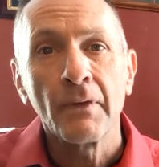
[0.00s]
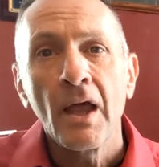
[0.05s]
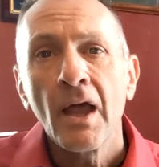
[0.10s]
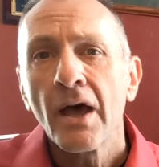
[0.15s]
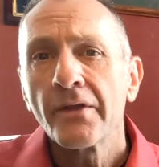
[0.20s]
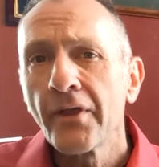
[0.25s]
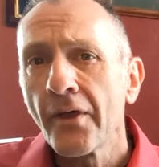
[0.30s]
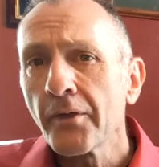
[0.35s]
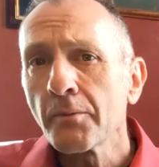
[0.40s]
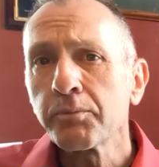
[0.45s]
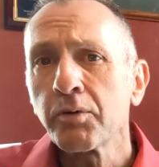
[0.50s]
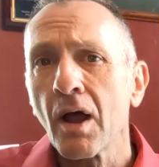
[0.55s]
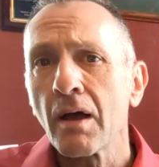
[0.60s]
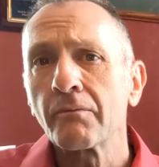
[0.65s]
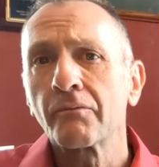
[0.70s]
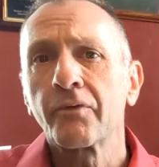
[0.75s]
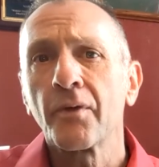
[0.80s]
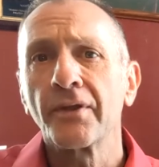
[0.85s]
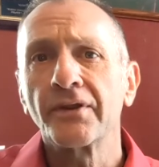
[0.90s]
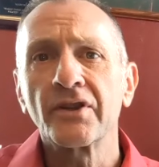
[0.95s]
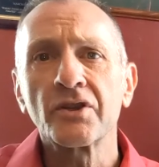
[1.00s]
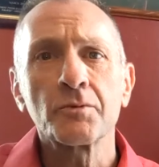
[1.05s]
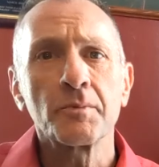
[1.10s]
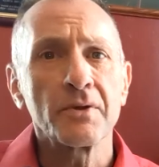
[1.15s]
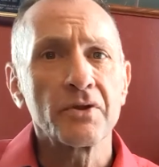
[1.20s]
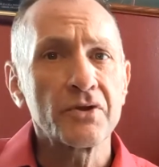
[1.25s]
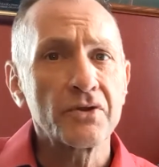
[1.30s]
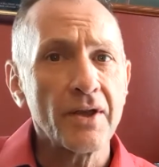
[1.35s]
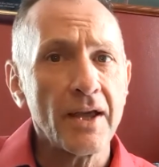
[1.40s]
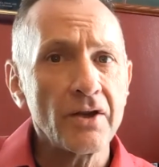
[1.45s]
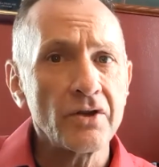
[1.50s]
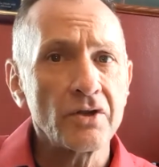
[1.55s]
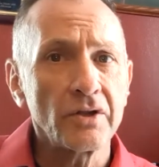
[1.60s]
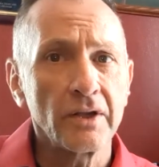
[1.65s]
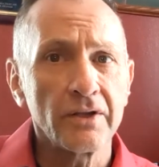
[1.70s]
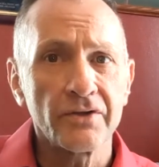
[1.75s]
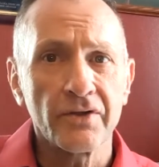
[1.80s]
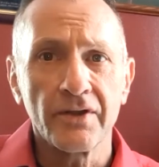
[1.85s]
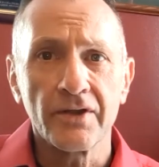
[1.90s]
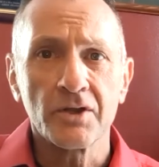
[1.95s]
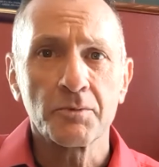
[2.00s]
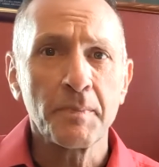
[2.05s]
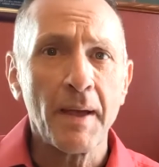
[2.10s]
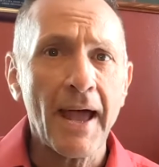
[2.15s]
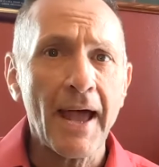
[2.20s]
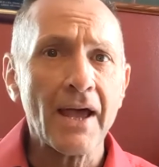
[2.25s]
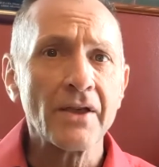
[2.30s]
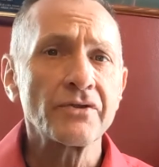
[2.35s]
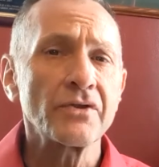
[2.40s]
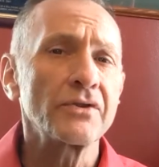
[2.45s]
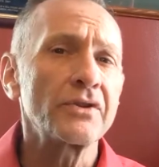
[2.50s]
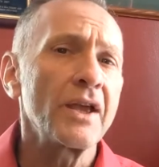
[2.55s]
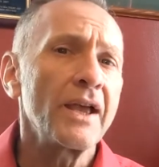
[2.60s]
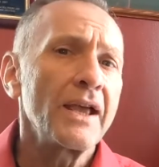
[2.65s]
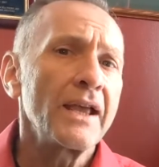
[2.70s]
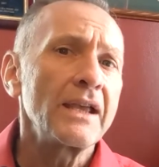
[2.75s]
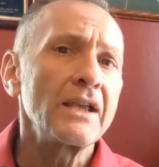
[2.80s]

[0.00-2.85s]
Another problem for the dispensationalists in this passage